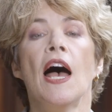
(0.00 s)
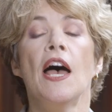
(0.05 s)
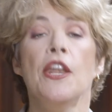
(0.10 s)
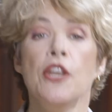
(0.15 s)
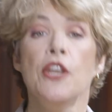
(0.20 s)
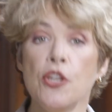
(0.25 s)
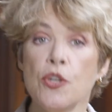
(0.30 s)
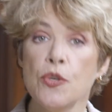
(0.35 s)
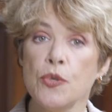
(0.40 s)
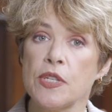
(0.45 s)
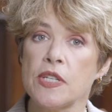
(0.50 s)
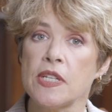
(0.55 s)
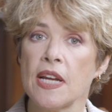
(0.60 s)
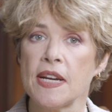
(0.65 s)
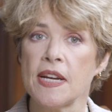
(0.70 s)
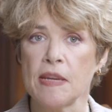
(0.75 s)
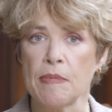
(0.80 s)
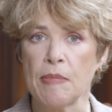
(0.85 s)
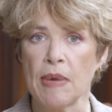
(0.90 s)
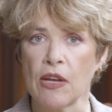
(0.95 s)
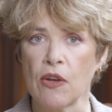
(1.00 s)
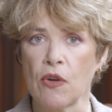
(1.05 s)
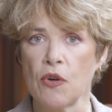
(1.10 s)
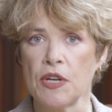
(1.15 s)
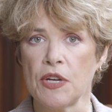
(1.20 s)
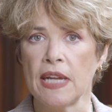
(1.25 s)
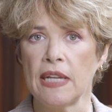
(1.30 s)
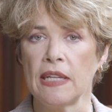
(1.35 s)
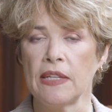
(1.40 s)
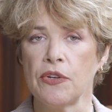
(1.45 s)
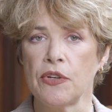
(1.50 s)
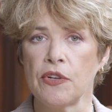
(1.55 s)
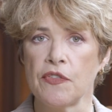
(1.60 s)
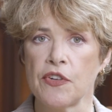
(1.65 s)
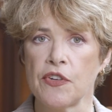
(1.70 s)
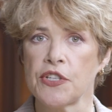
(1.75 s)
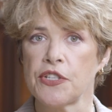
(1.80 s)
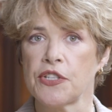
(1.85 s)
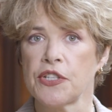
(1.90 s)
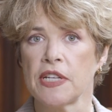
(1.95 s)
A new study by Cornell
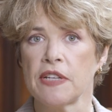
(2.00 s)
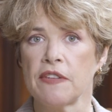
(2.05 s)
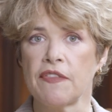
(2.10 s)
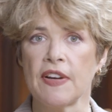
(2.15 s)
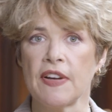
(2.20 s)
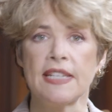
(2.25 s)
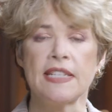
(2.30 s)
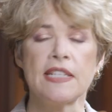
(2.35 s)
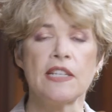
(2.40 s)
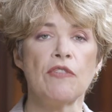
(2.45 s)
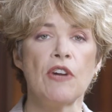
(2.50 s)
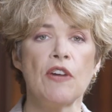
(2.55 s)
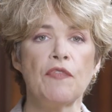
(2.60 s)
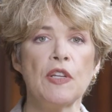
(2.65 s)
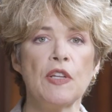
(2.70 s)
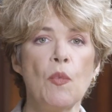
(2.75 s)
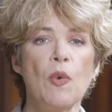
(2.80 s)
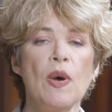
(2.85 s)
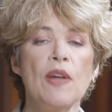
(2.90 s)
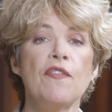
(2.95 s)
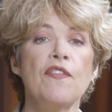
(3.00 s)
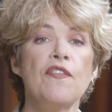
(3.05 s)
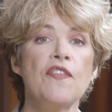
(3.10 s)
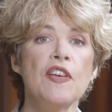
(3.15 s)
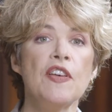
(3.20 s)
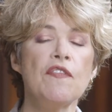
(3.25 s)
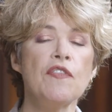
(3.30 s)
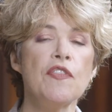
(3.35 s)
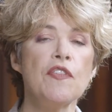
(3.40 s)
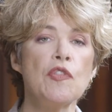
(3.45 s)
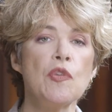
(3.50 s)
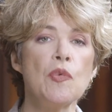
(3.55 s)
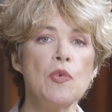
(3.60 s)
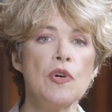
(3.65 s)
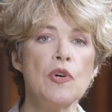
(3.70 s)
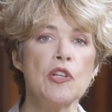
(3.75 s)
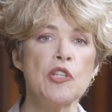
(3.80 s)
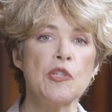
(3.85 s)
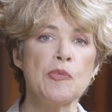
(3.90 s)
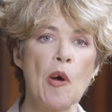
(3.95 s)
University finds that roughly 1/5 of the
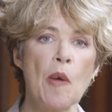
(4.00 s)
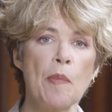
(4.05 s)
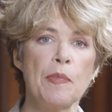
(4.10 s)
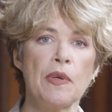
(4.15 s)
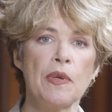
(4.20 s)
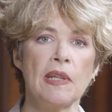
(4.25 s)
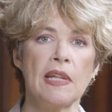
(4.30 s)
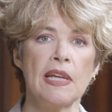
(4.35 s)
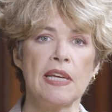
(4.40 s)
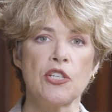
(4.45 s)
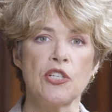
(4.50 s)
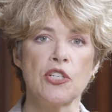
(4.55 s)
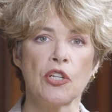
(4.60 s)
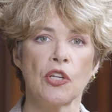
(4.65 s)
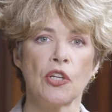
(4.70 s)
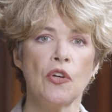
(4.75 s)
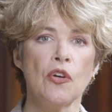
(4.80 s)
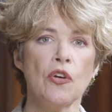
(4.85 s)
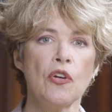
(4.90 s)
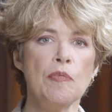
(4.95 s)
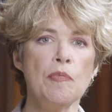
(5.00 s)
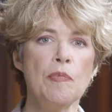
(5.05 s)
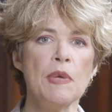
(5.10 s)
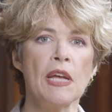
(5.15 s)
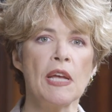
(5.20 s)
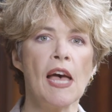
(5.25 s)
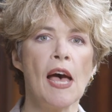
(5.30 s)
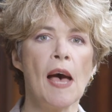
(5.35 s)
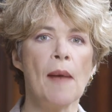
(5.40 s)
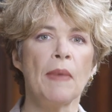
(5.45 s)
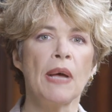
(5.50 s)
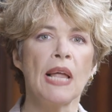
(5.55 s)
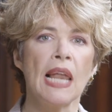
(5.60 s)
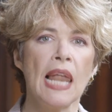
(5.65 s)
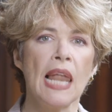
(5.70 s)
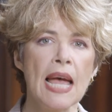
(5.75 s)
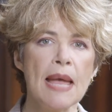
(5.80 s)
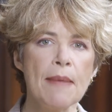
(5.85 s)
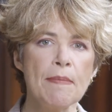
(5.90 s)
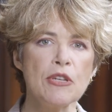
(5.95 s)
world's population could become
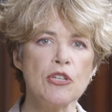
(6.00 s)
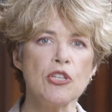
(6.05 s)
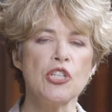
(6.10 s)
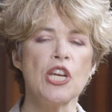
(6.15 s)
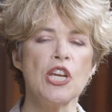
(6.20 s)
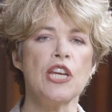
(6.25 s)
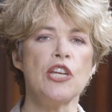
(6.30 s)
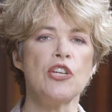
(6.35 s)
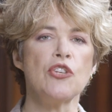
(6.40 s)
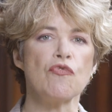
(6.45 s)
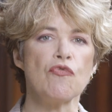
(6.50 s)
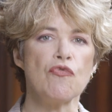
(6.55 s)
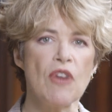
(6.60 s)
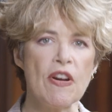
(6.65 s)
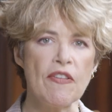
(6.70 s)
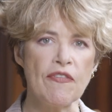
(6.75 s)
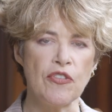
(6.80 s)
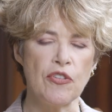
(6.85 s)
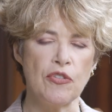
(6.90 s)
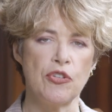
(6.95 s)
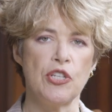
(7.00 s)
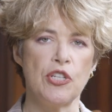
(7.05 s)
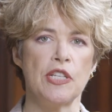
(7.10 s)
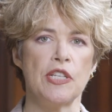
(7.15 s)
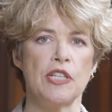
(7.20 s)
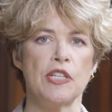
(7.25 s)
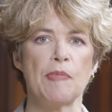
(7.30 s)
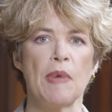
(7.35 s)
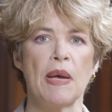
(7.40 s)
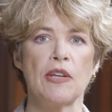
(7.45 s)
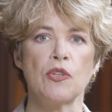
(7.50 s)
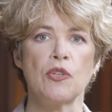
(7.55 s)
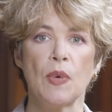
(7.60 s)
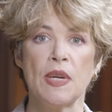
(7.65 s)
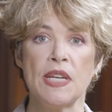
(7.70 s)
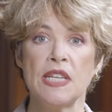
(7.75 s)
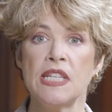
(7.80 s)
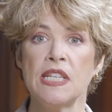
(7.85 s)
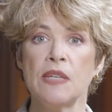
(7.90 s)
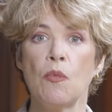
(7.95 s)
climate change refugees by
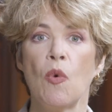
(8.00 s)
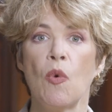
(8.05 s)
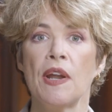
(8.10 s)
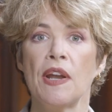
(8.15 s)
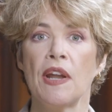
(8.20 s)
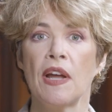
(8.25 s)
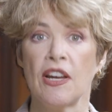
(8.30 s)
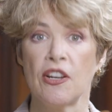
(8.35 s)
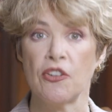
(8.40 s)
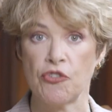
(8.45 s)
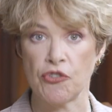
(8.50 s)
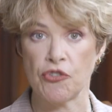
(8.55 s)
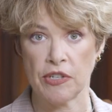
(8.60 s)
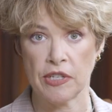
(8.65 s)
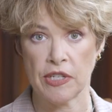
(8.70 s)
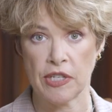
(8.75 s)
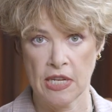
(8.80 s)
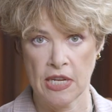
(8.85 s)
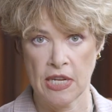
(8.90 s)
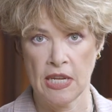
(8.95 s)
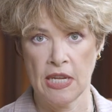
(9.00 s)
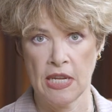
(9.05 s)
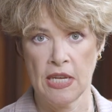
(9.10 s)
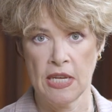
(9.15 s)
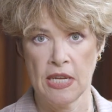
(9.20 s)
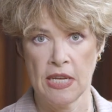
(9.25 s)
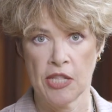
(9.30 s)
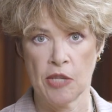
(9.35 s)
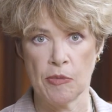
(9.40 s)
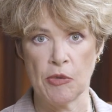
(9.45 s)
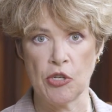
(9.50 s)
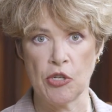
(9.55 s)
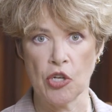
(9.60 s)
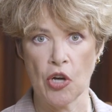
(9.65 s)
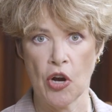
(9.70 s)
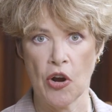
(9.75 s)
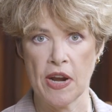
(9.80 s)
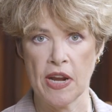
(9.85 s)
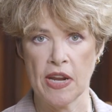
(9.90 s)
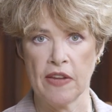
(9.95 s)
2100. The
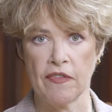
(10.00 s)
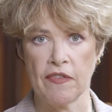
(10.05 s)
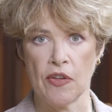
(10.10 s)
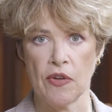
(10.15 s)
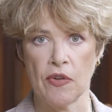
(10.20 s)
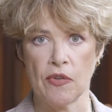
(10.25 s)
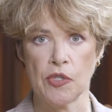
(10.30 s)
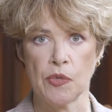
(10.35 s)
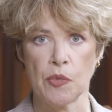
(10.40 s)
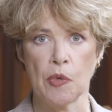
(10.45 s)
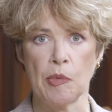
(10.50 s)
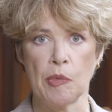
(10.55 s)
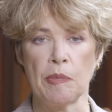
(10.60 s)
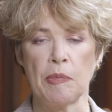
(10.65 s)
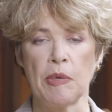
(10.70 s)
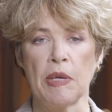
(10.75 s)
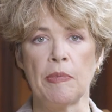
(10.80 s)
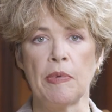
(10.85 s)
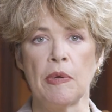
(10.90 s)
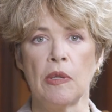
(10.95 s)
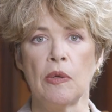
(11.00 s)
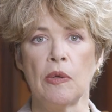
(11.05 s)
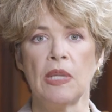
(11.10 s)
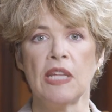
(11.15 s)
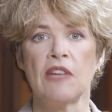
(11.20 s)
majority of those will be people who